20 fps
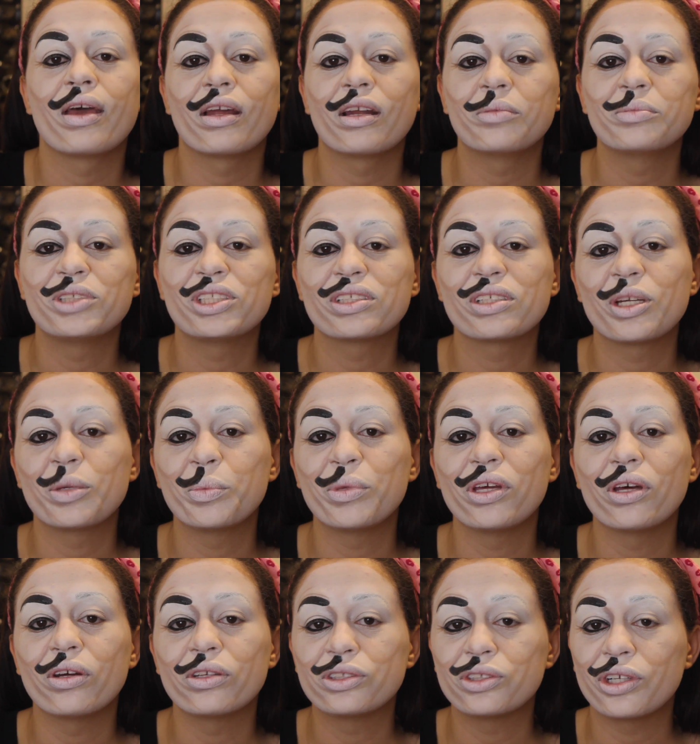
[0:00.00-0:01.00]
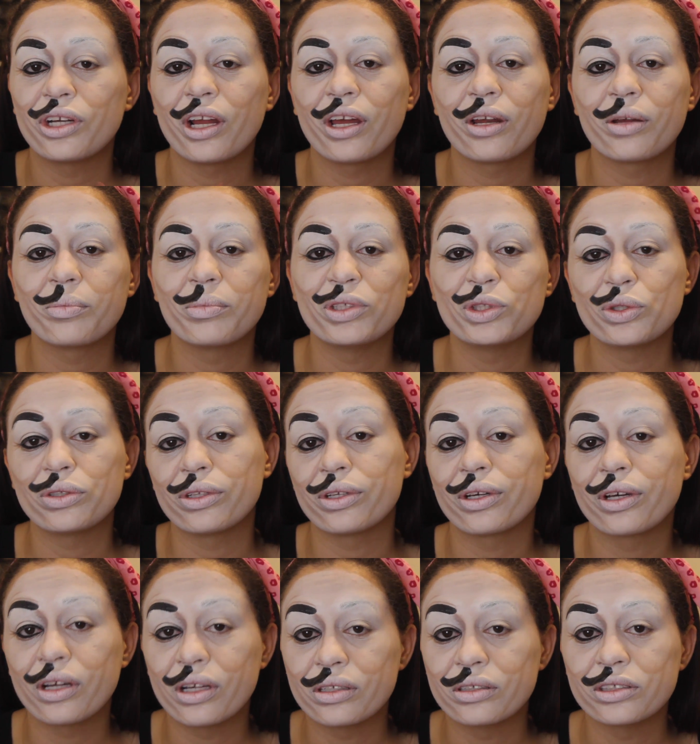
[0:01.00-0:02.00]
And I'm just going to be alternating between the
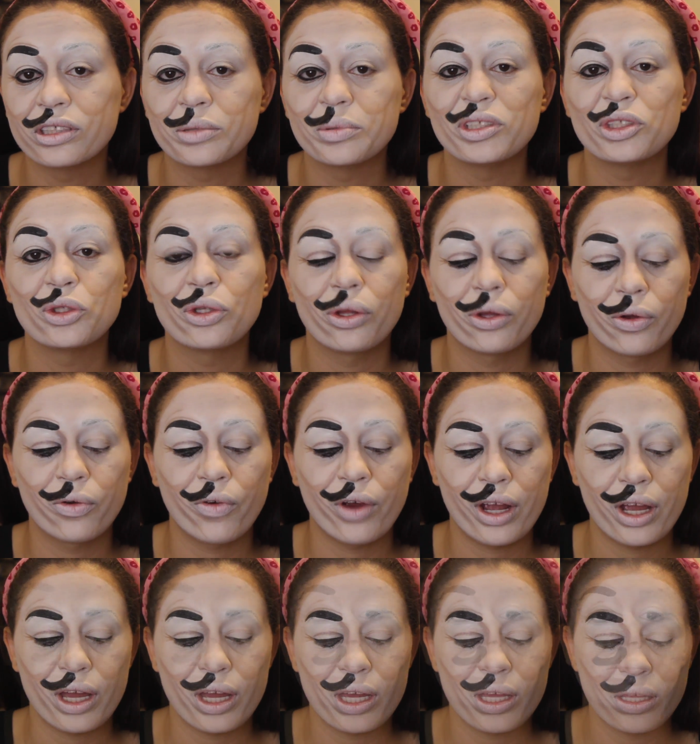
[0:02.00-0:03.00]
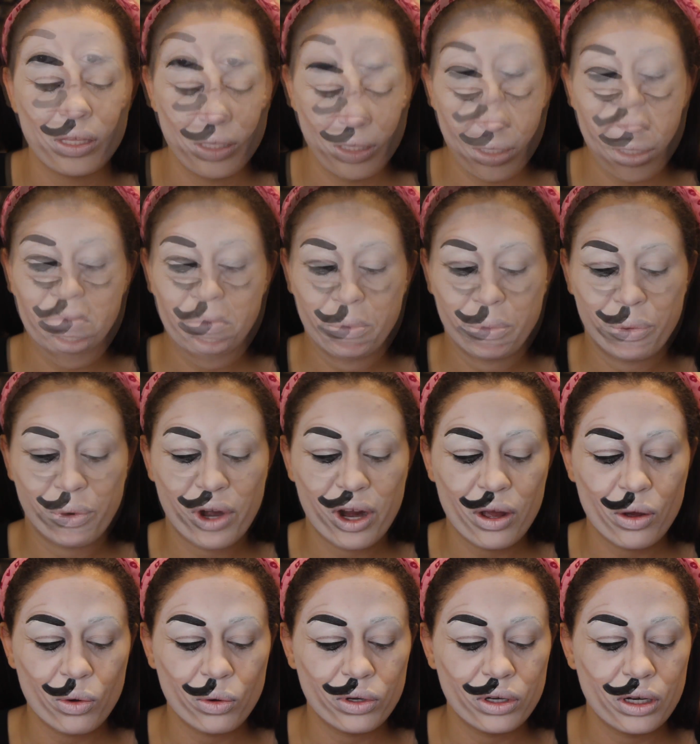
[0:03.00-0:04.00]
colors, between the gray,
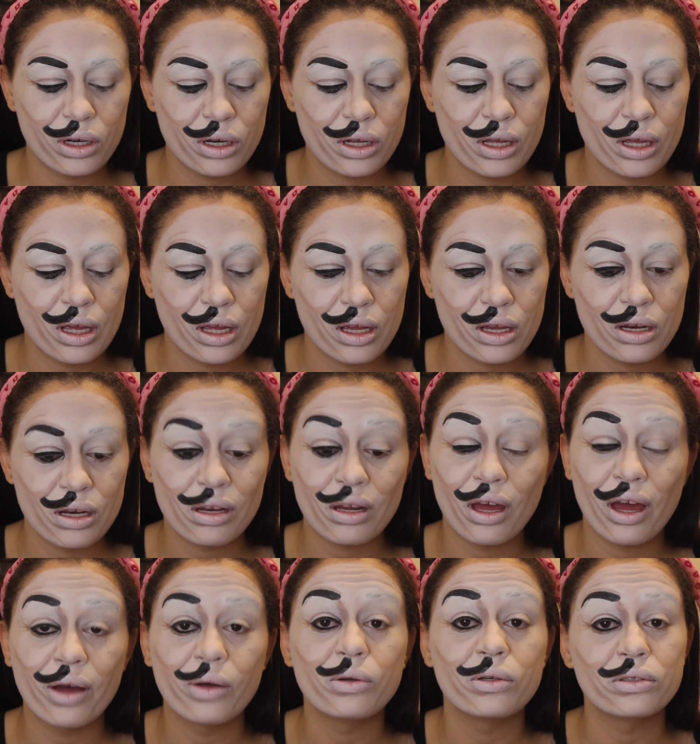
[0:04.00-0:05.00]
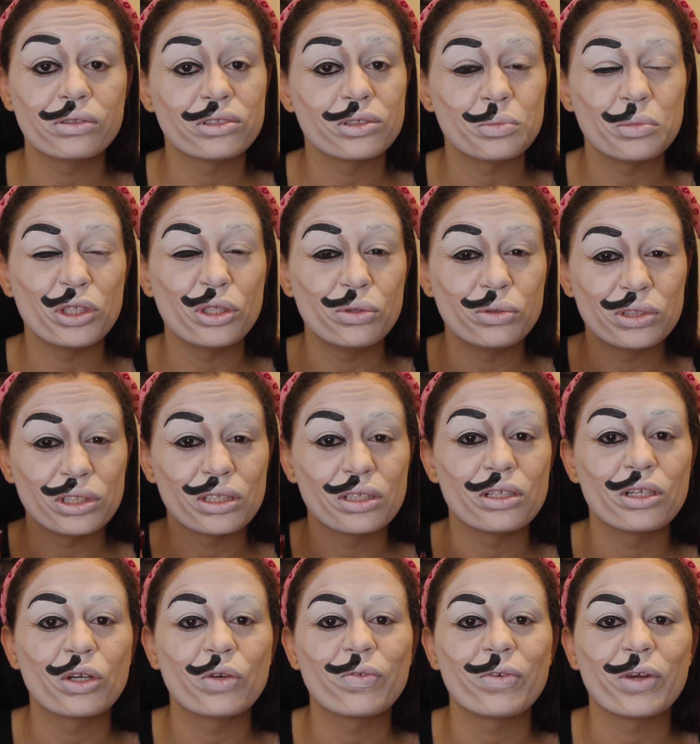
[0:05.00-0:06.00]
brown, and I'll also be using a
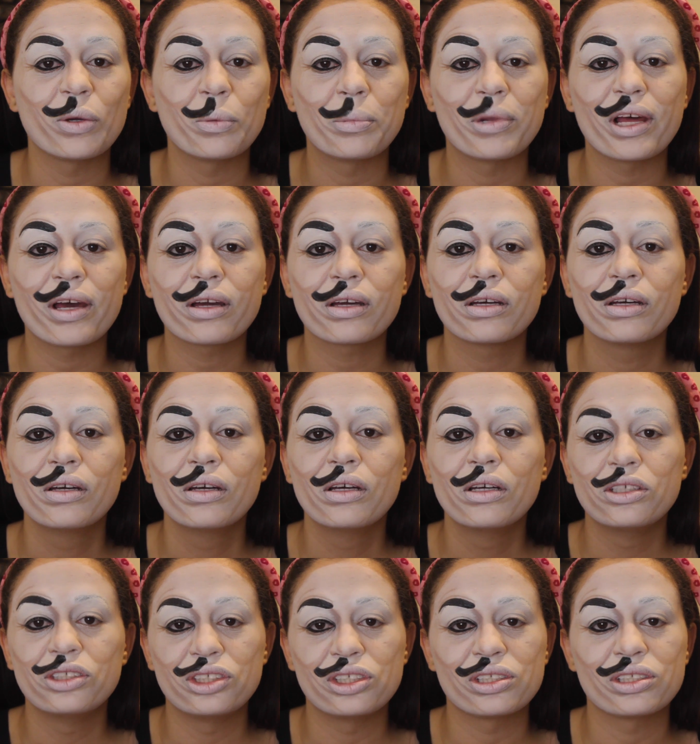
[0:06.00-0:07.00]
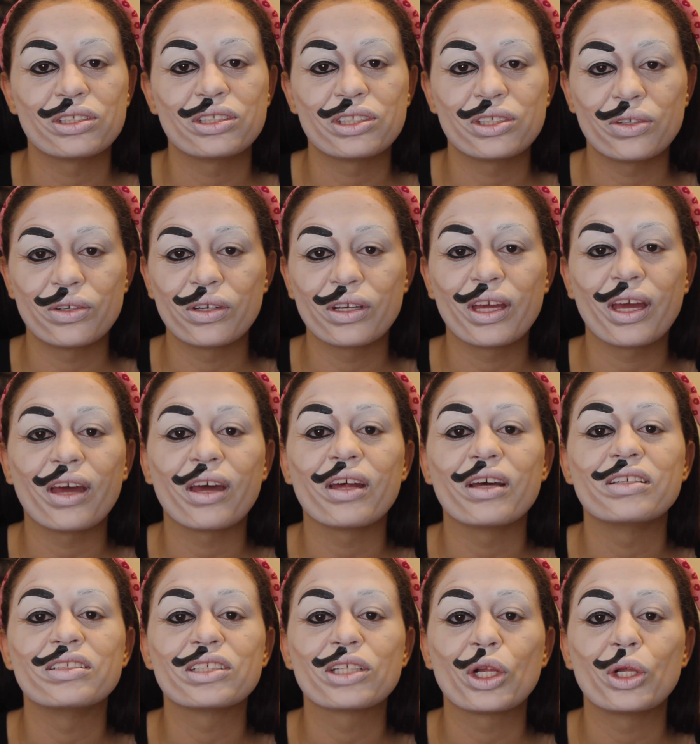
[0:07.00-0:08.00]
little bit of black just until I get
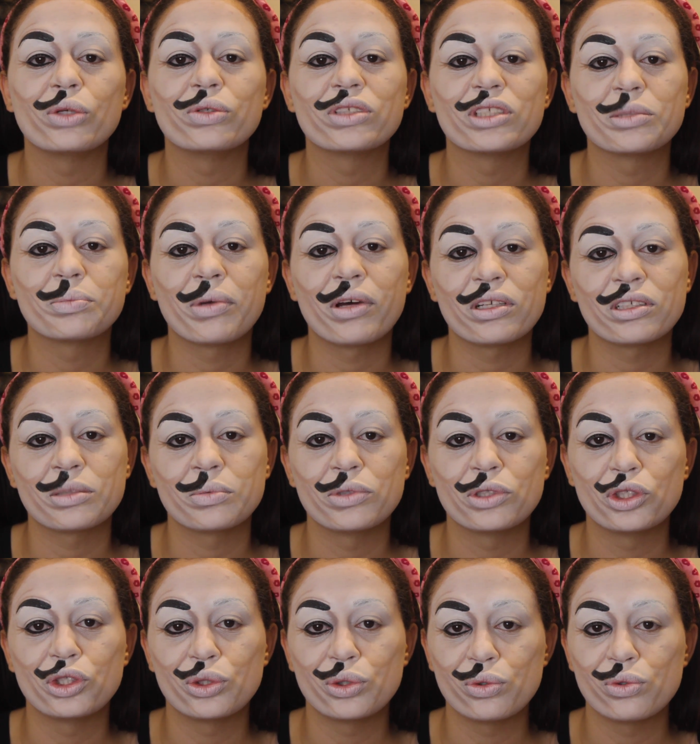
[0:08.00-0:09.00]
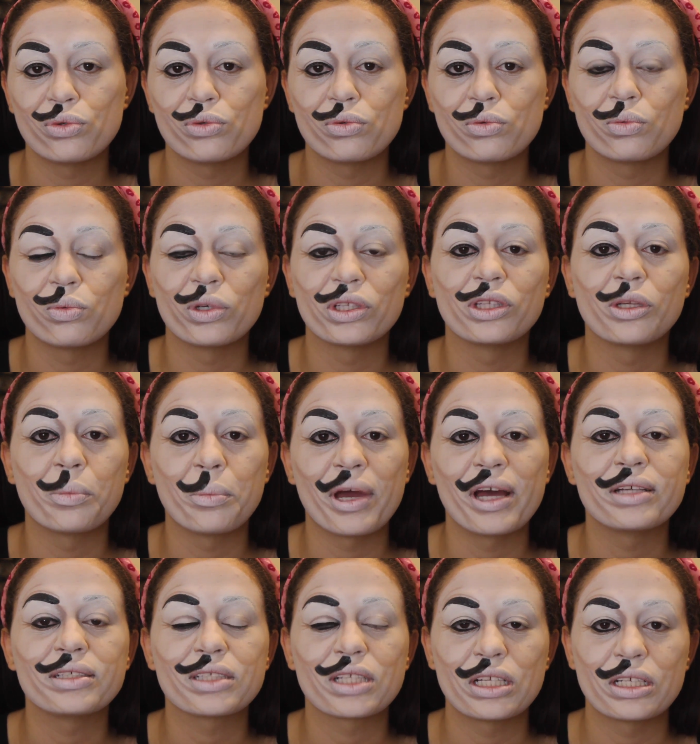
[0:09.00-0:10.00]
as close as possible to what the
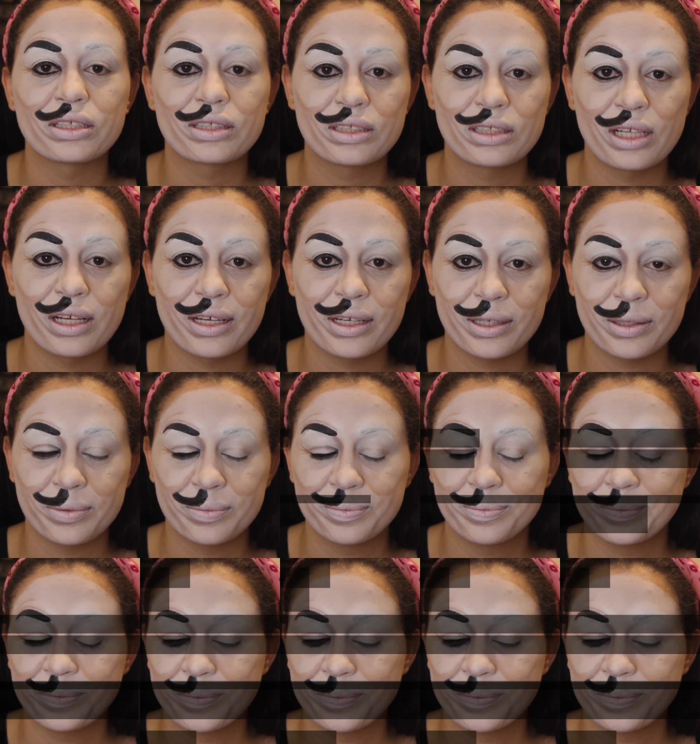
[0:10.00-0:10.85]
mask looks like.